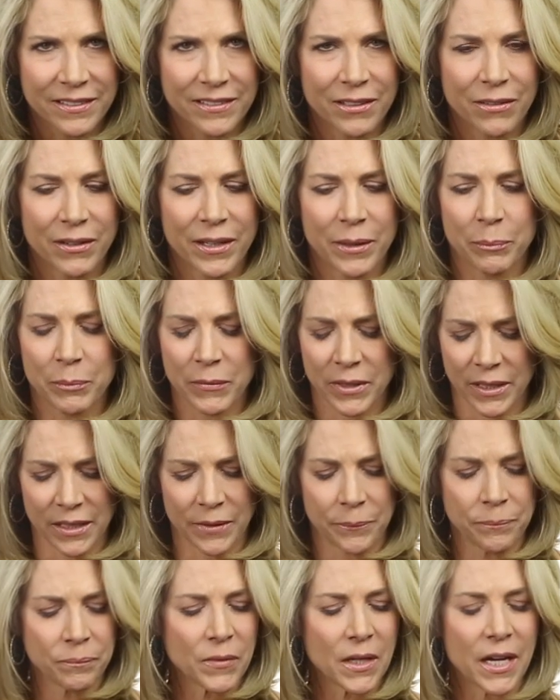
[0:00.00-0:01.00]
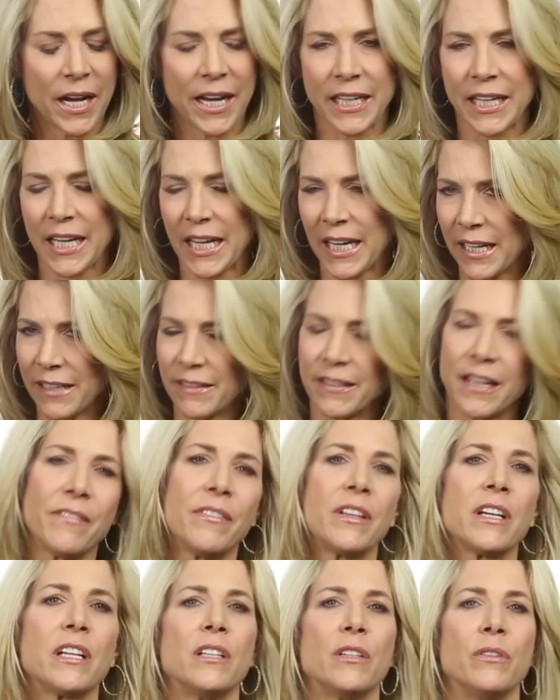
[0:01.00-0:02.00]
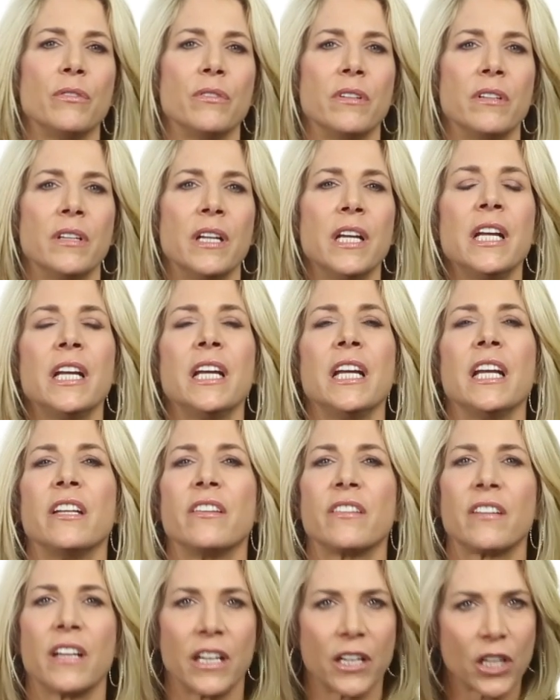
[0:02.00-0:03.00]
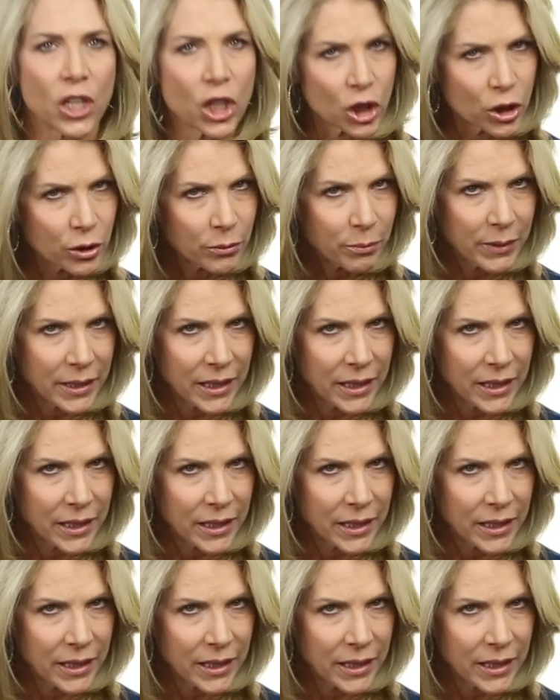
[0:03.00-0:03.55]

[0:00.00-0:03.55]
So I'm like, I can't have the gluten. It's gonna hurt